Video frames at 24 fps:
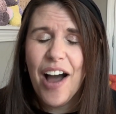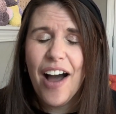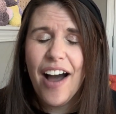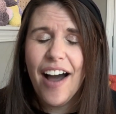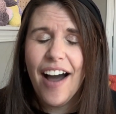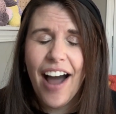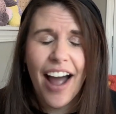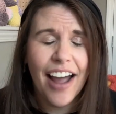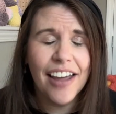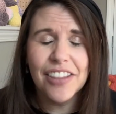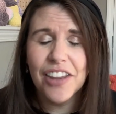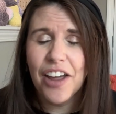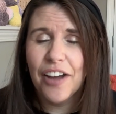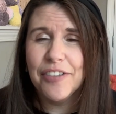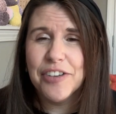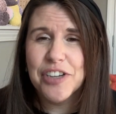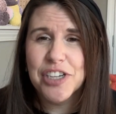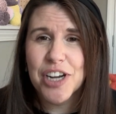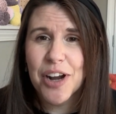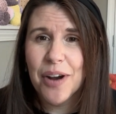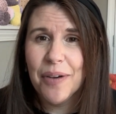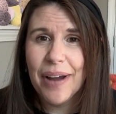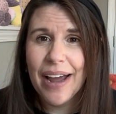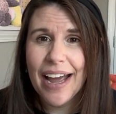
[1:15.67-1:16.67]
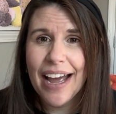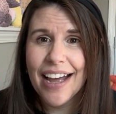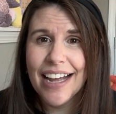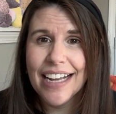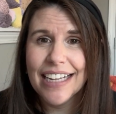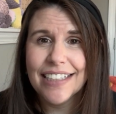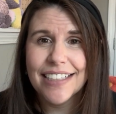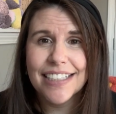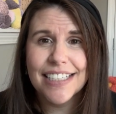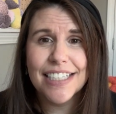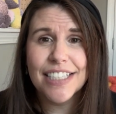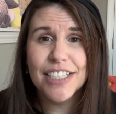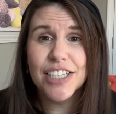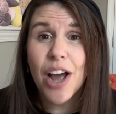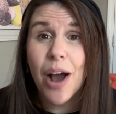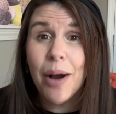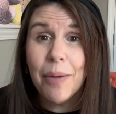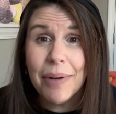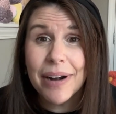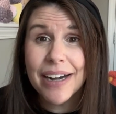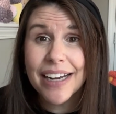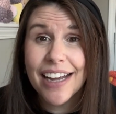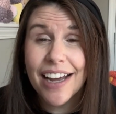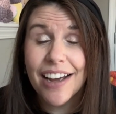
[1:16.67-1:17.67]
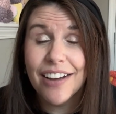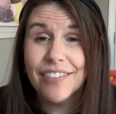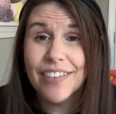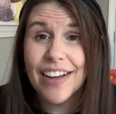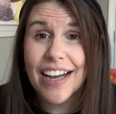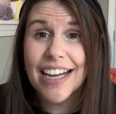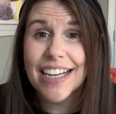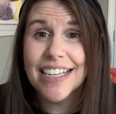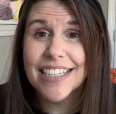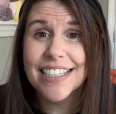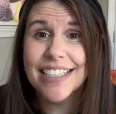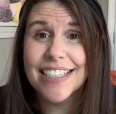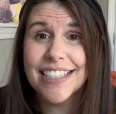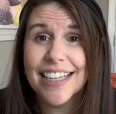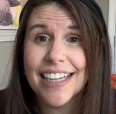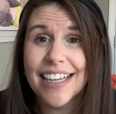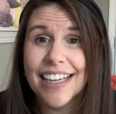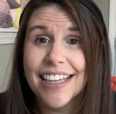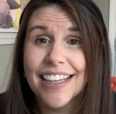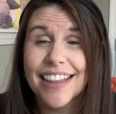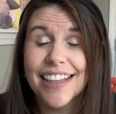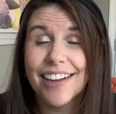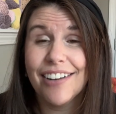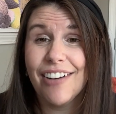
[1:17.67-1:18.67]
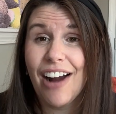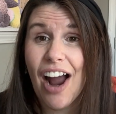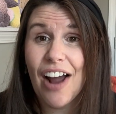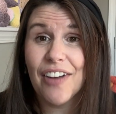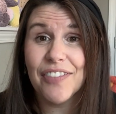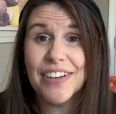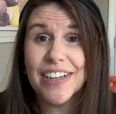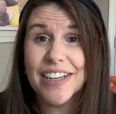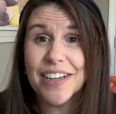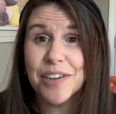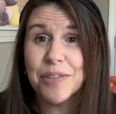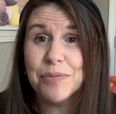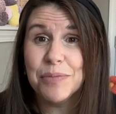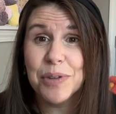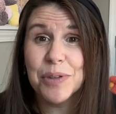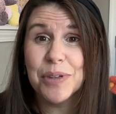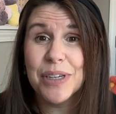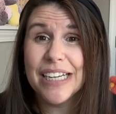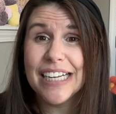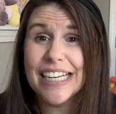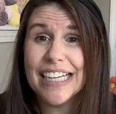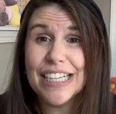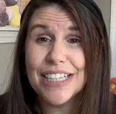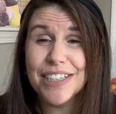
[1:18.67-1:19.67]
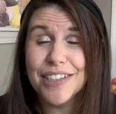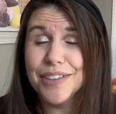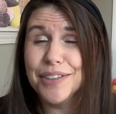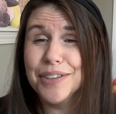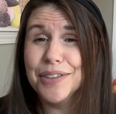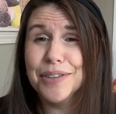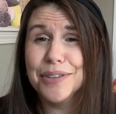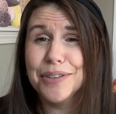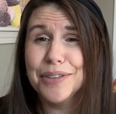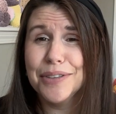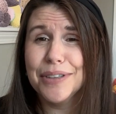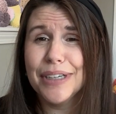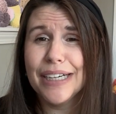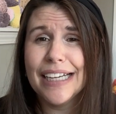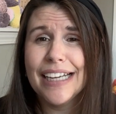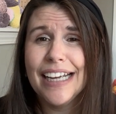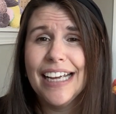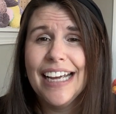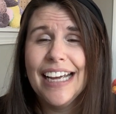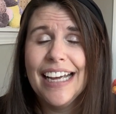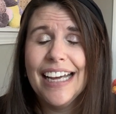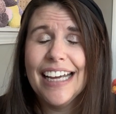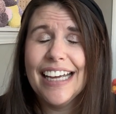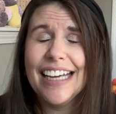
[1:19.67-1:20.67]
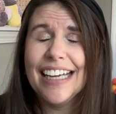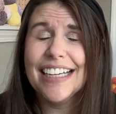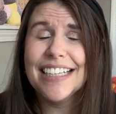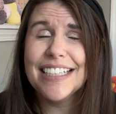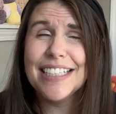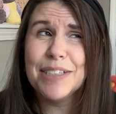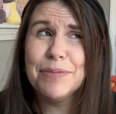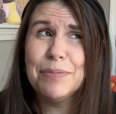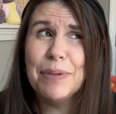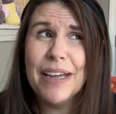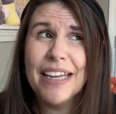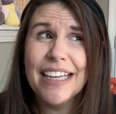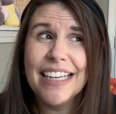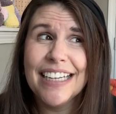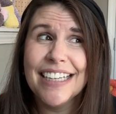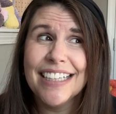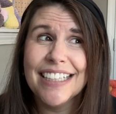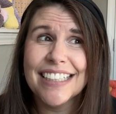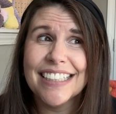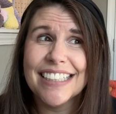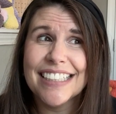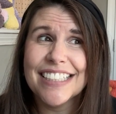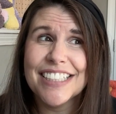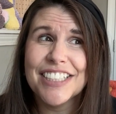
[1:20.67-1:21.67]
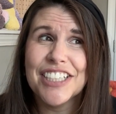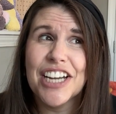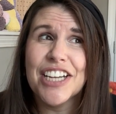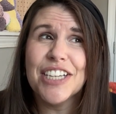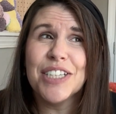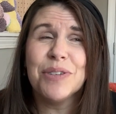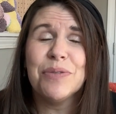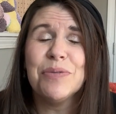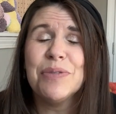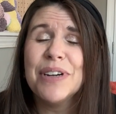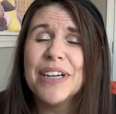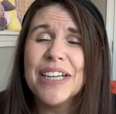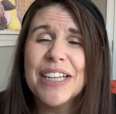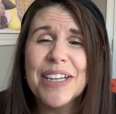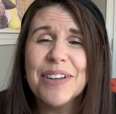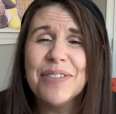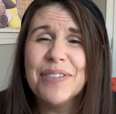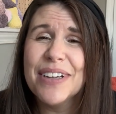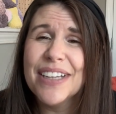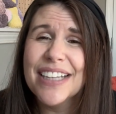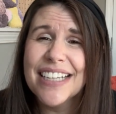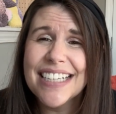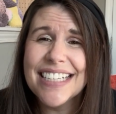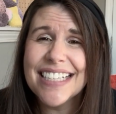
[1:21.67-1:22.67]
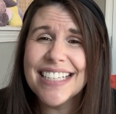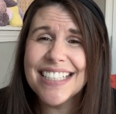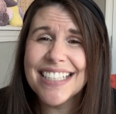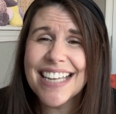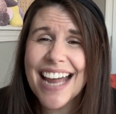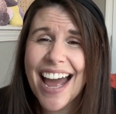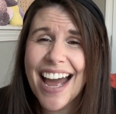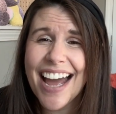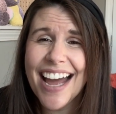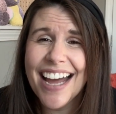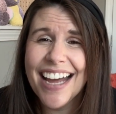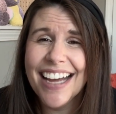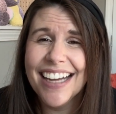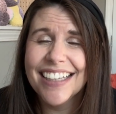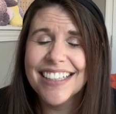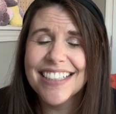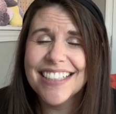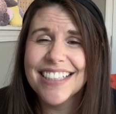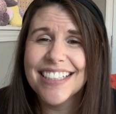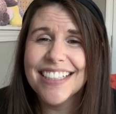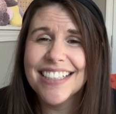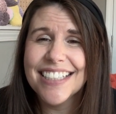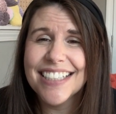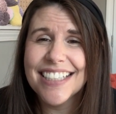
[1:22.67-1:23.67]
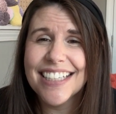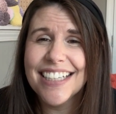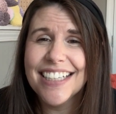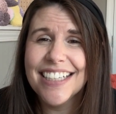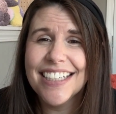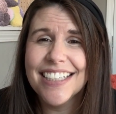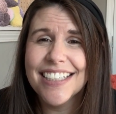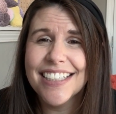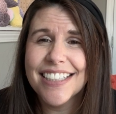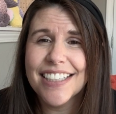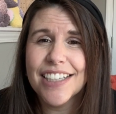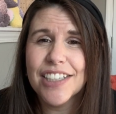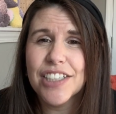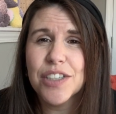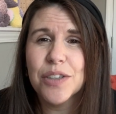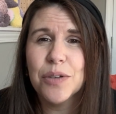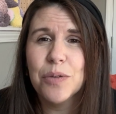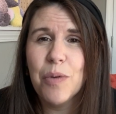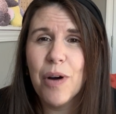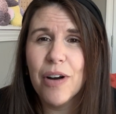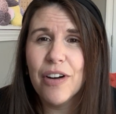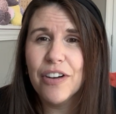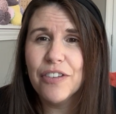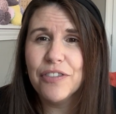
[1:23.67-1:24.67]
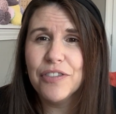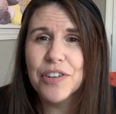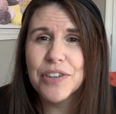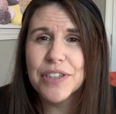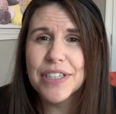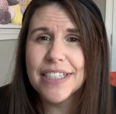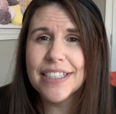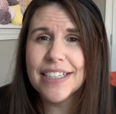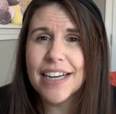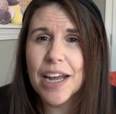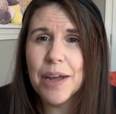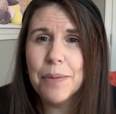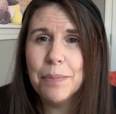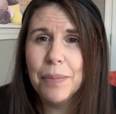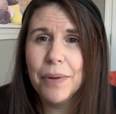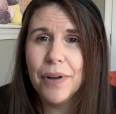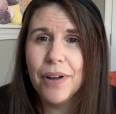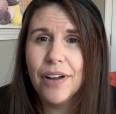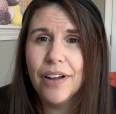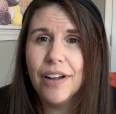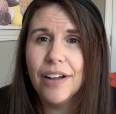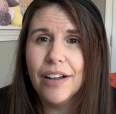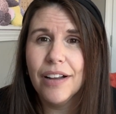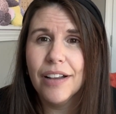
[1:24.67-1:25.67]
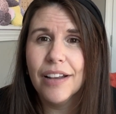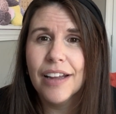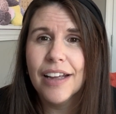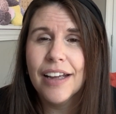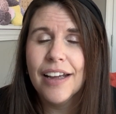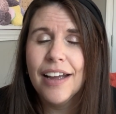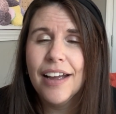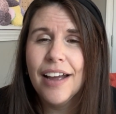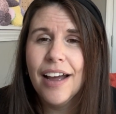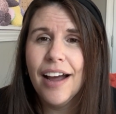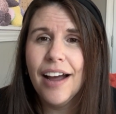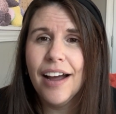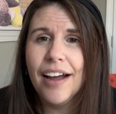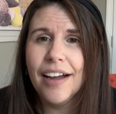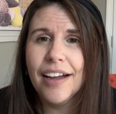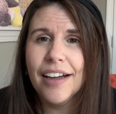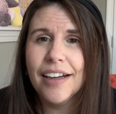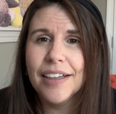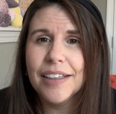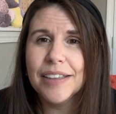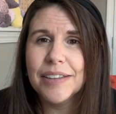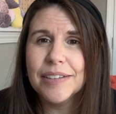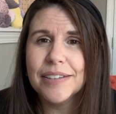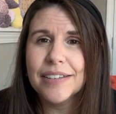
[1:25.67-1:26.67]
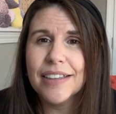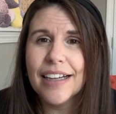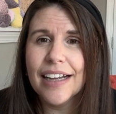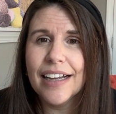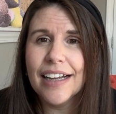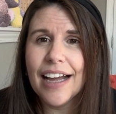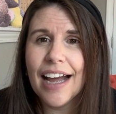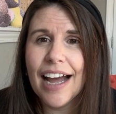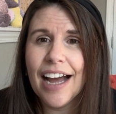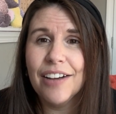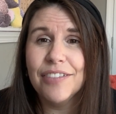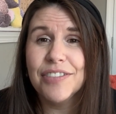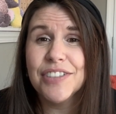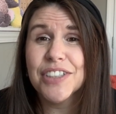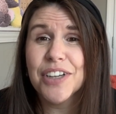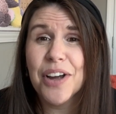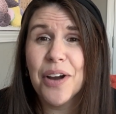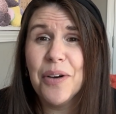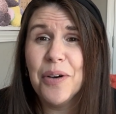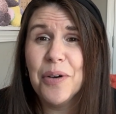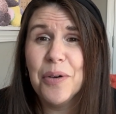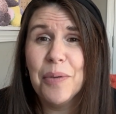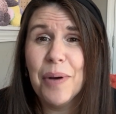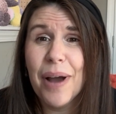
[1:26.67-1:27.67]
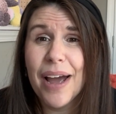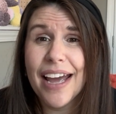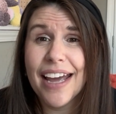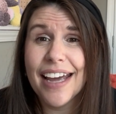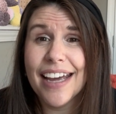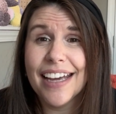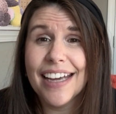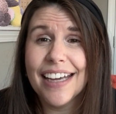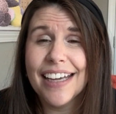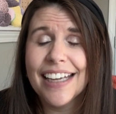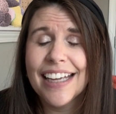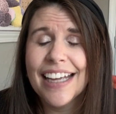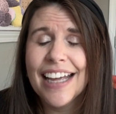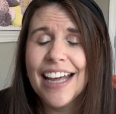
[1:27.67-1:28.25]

I love Joann. So many of us in the crafting community do. It's been just really, really sad to see such a wonderful staple have to go away.